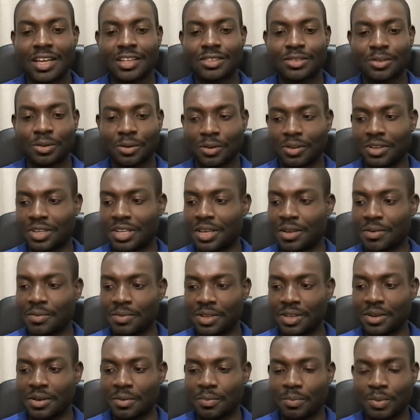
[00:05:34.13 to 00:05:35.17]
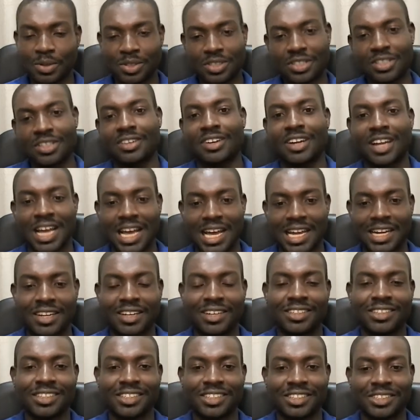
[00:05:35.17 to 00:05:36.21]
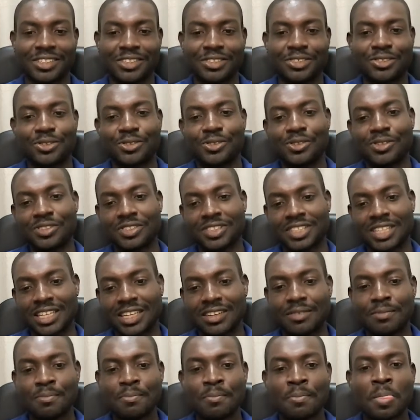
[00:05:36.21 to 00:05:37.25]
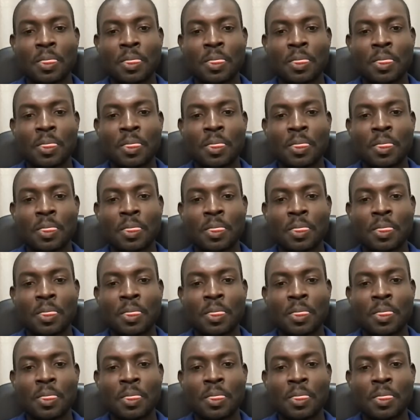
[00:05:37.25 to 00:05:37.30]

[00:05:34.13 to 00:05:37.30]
told him, put your hand on the controls and